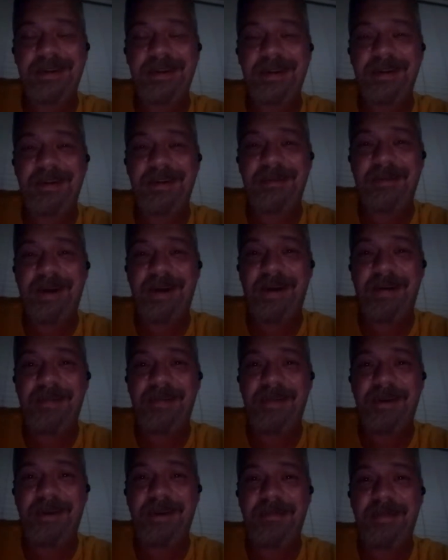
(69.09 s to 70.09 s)
doesn't
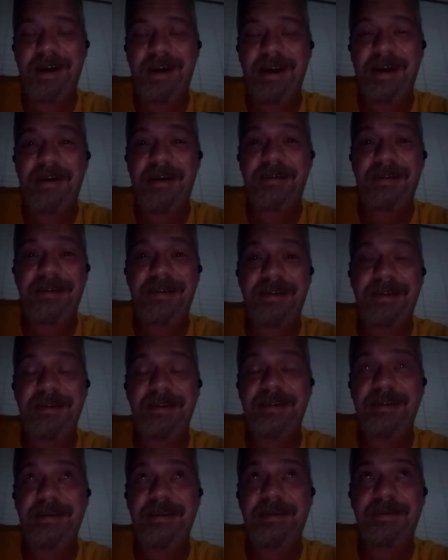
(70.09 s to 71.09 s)
involve them, and I noticed that
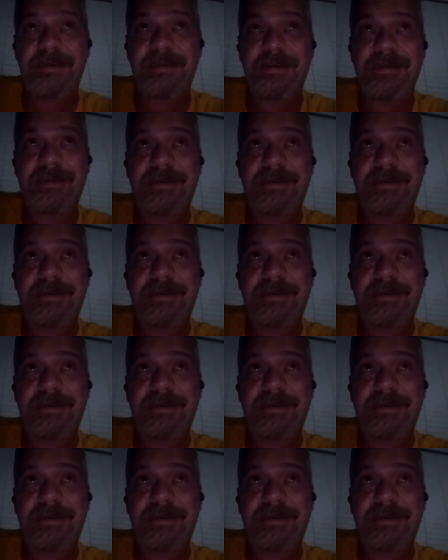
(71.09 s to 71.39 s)
you